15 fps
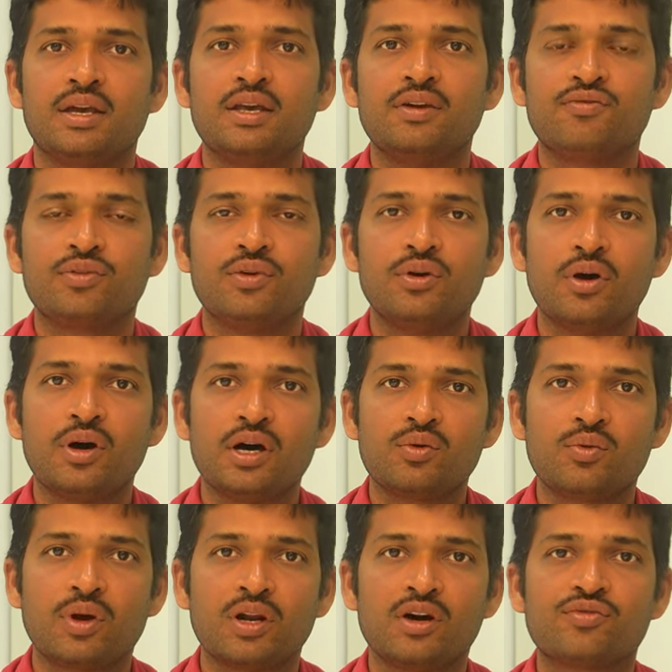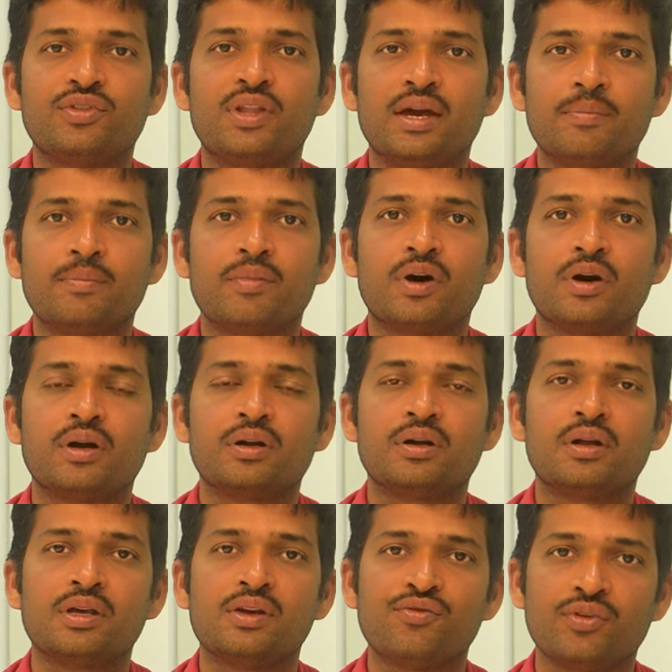If you are one of them, and
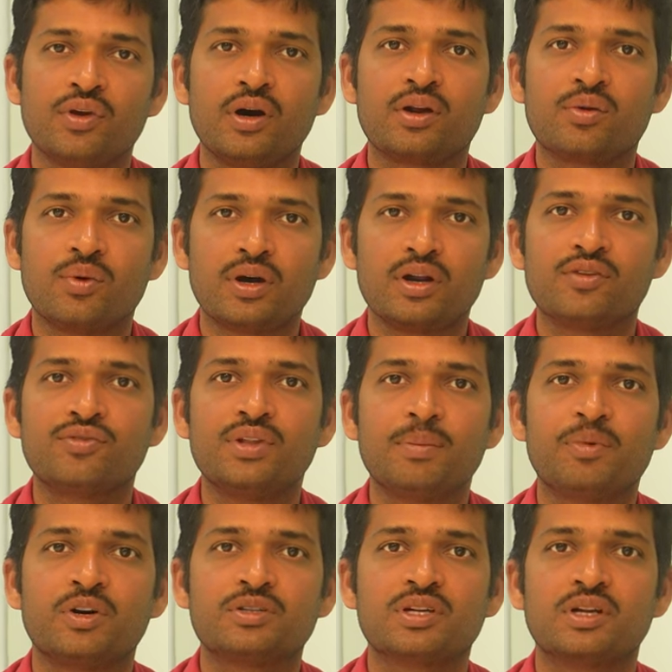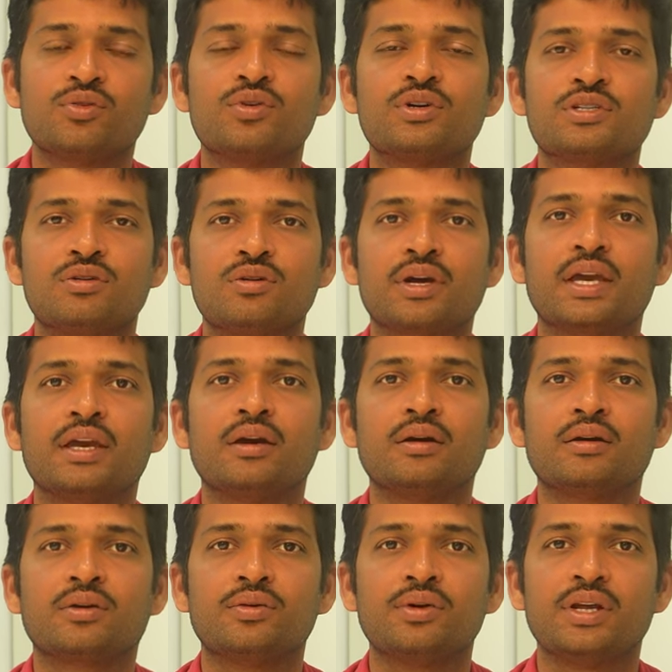if you are one of the person who is looking
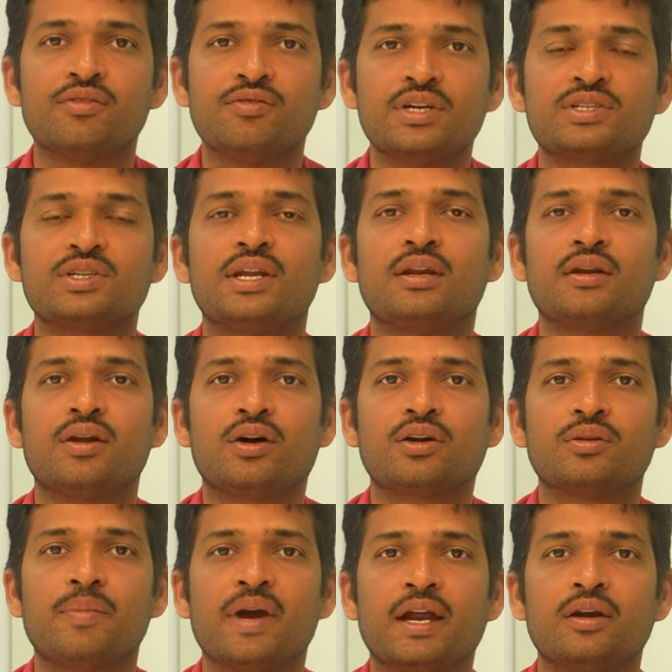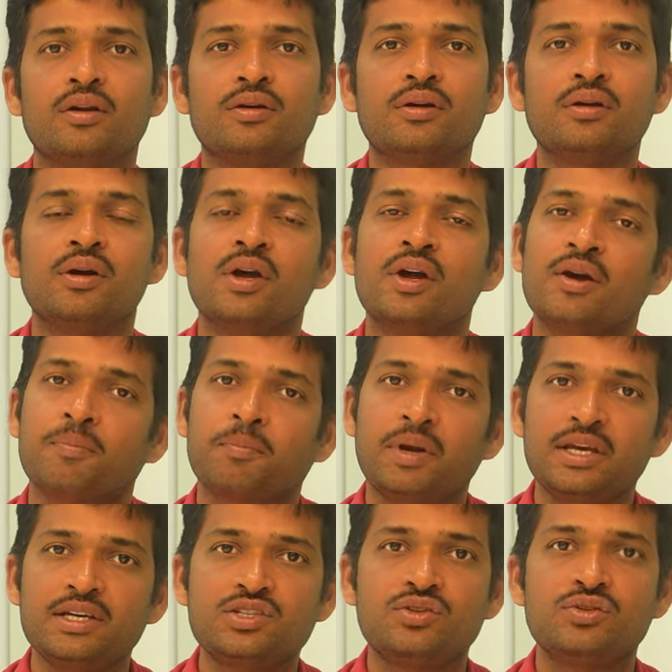to invest in North Bangalore,
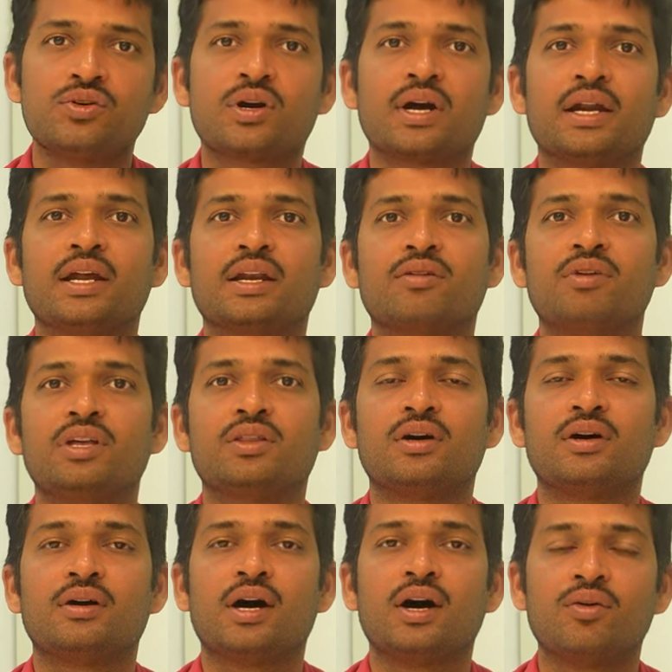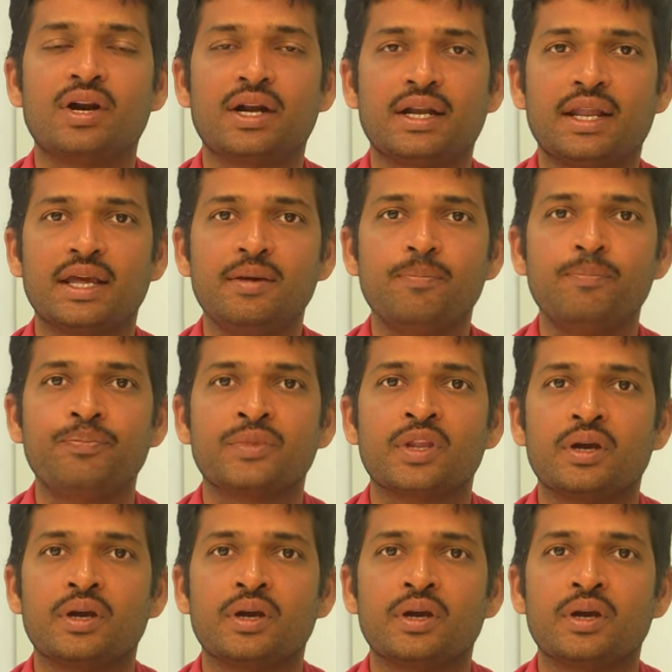please do connect with our team